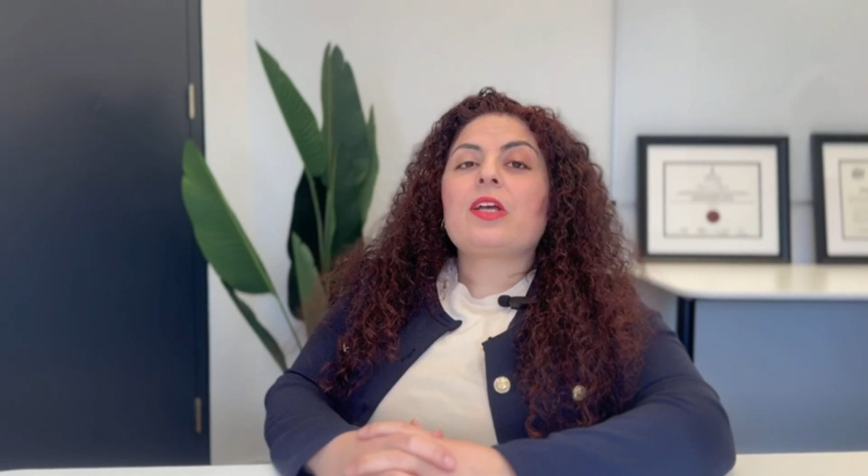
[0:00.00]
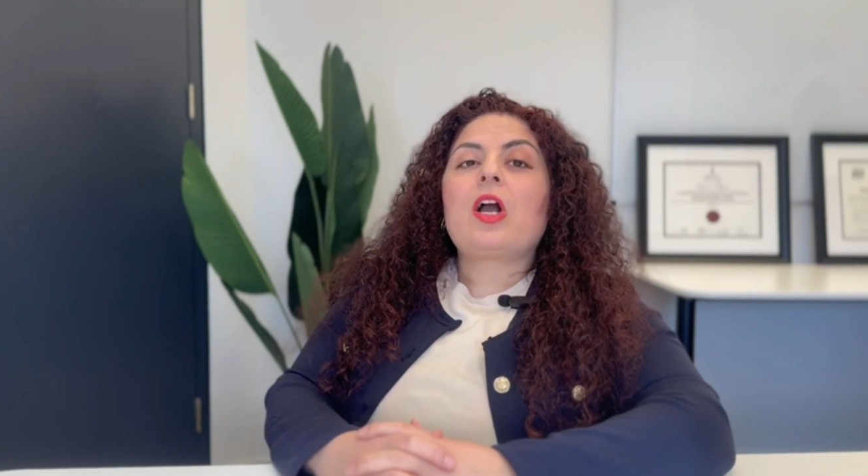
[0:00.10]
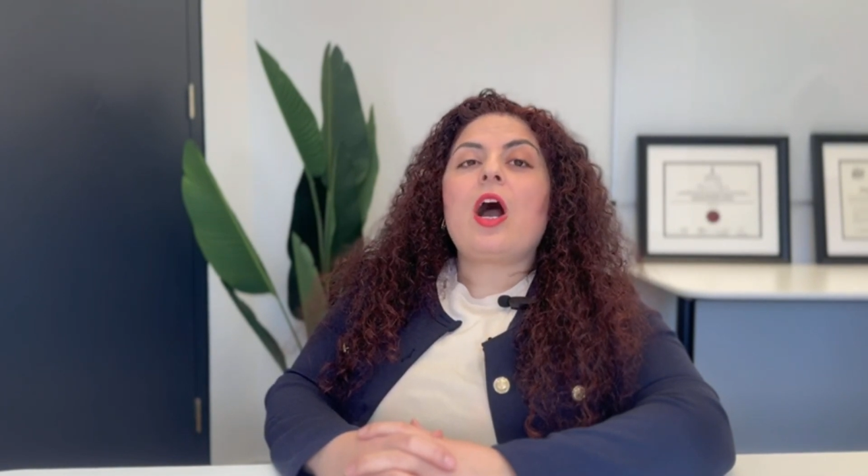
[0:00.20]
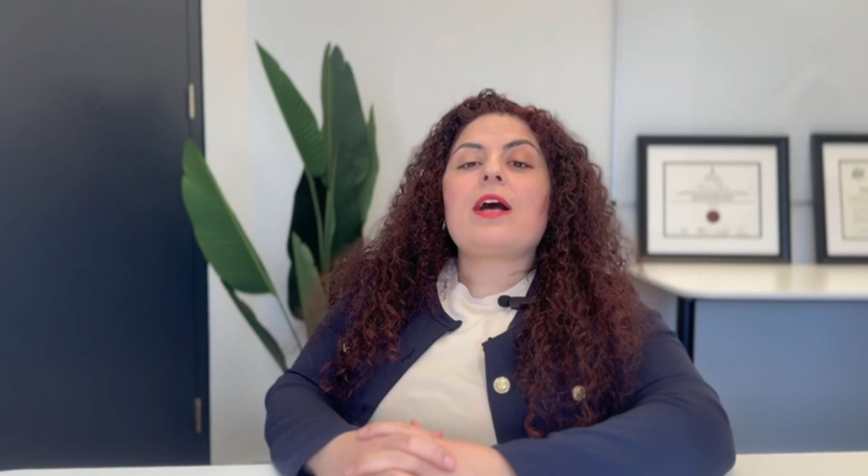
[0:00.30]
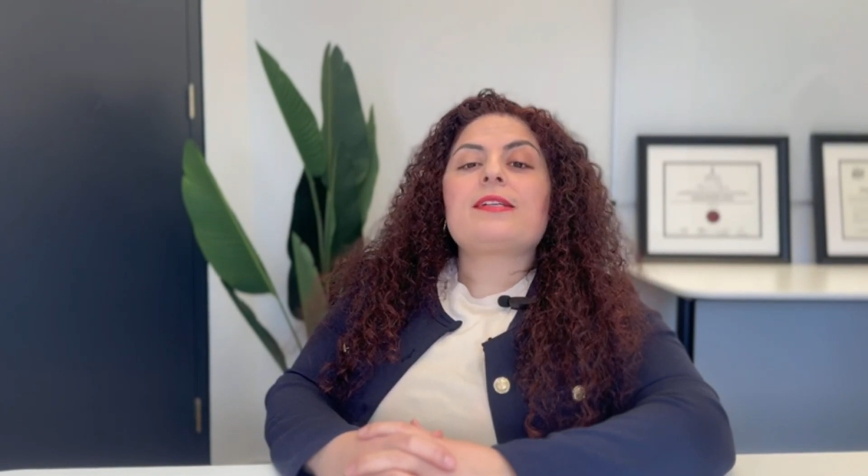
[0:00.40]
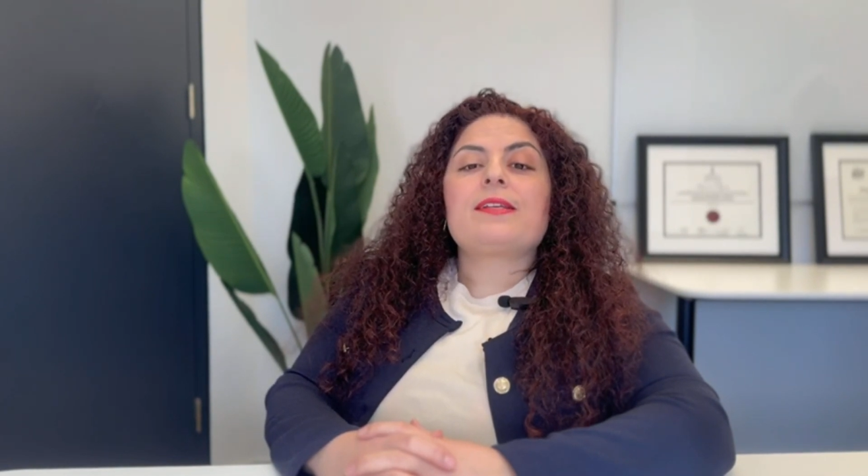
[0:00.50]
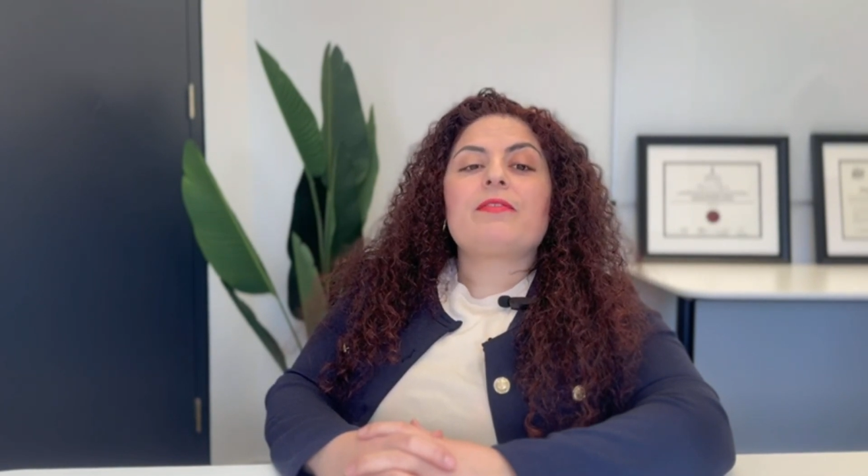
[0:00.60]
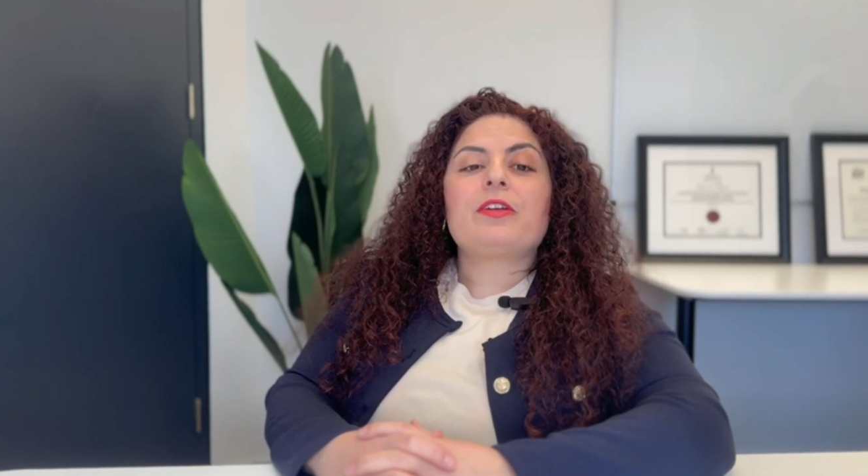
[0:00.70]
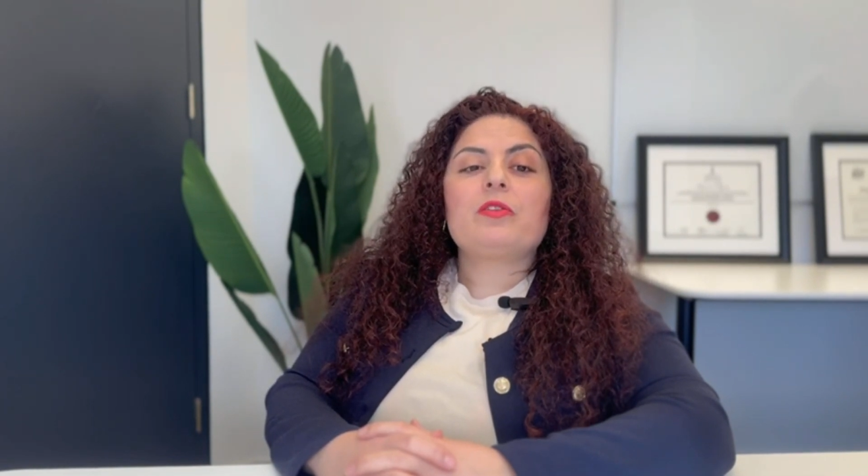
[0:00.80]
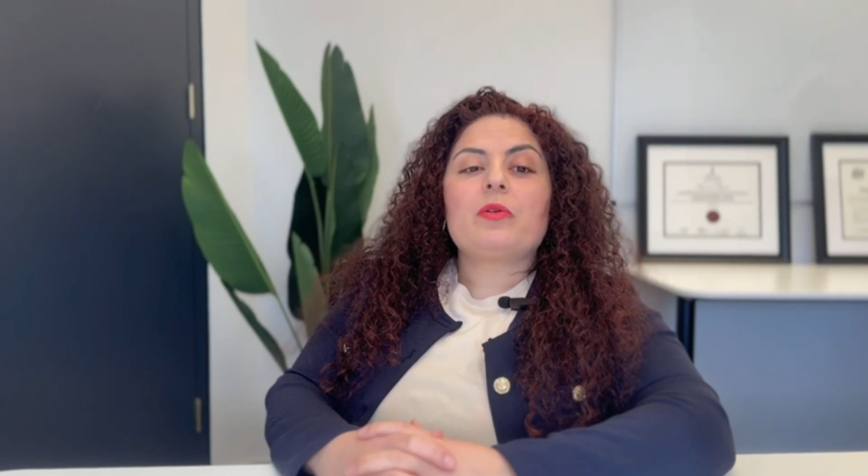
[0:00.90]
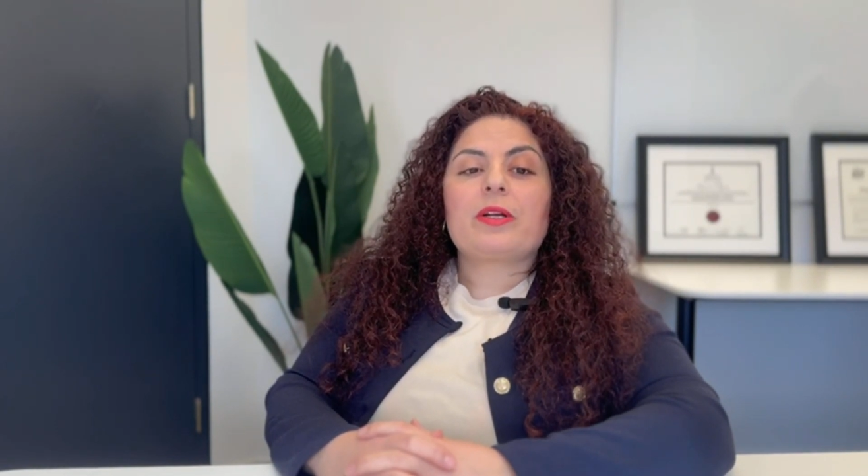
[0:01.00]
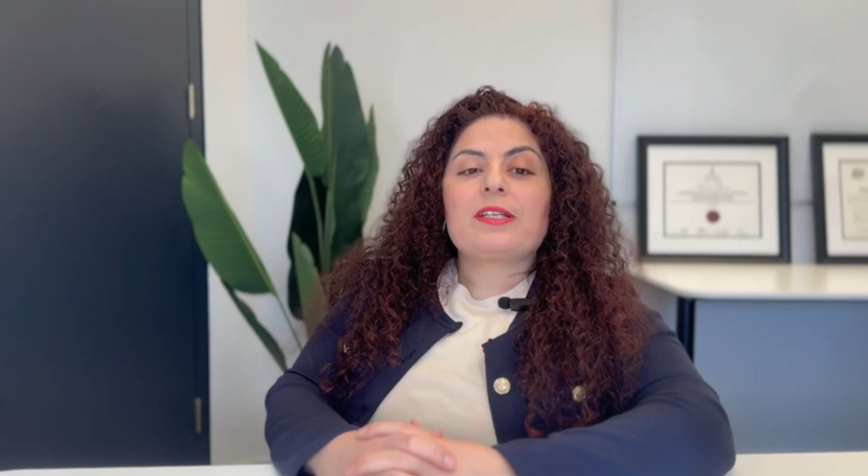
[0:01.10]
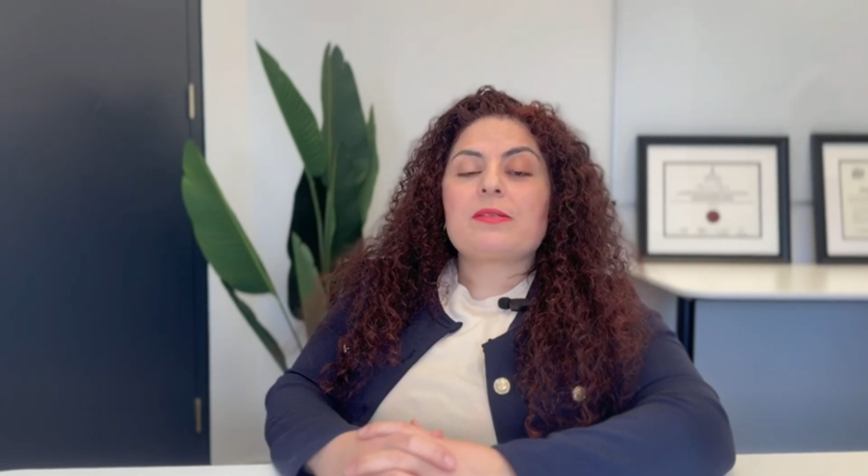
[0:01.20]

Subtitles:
the costs of ignoring